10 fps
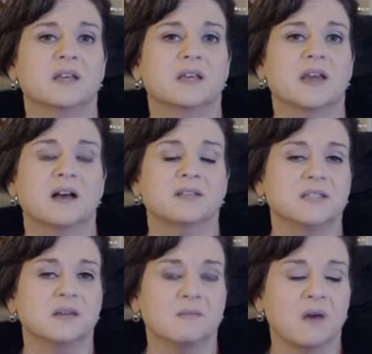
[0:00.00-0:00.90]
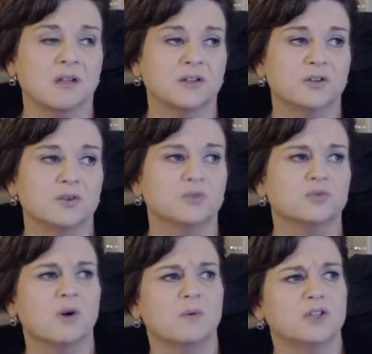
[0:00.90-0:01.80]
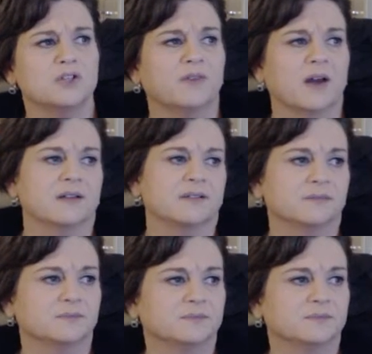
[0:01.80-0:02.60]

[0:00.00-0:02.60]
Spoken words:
calcium molecules? What would you find?